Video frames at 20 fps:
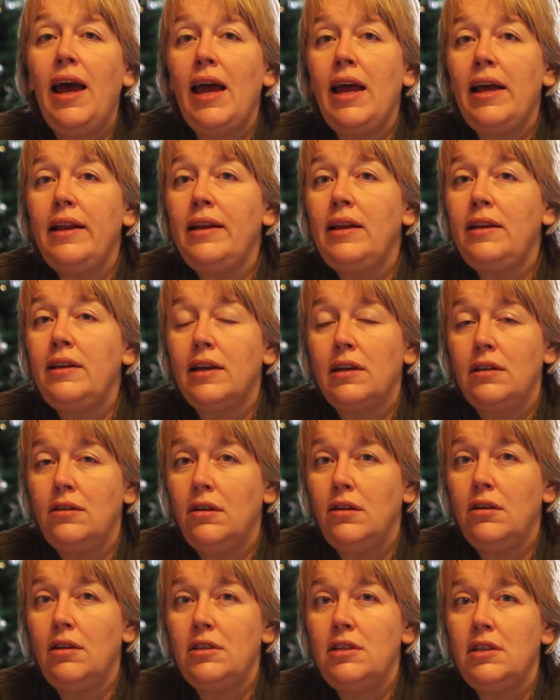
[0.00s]
any
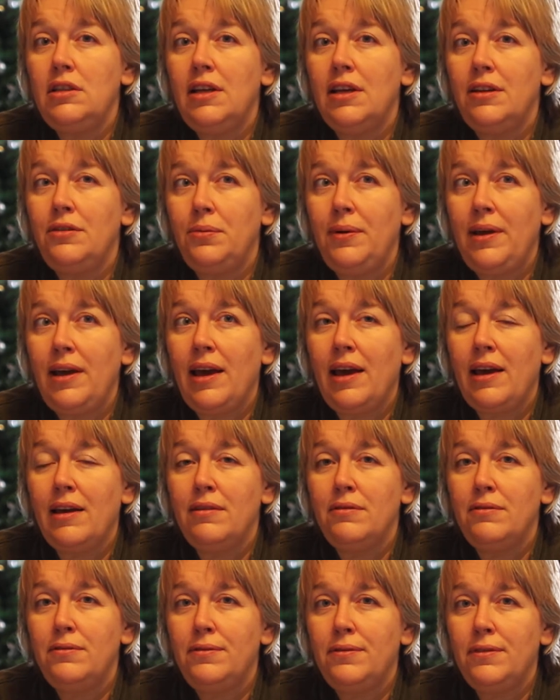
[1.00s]
technology that we
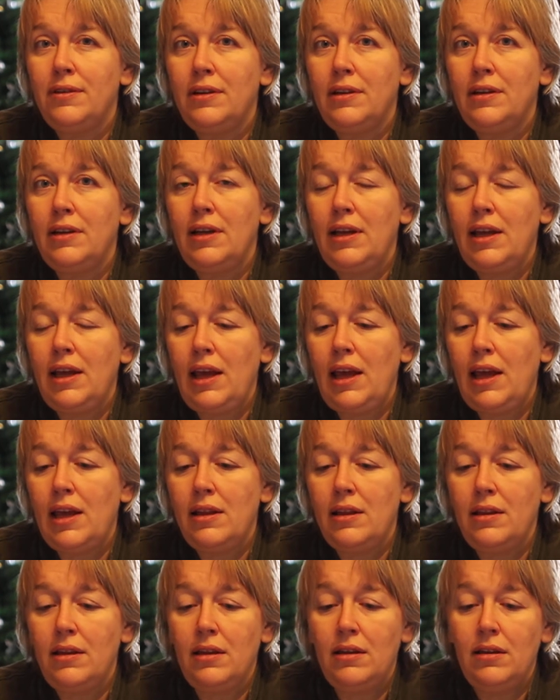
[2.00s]
have
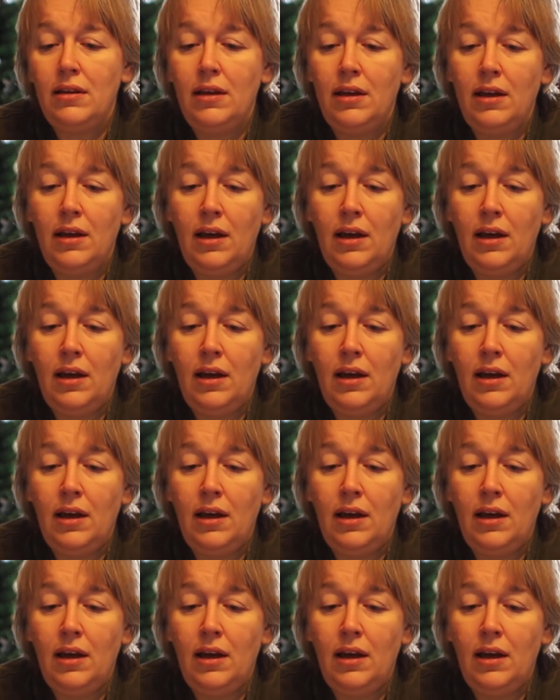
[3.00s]
in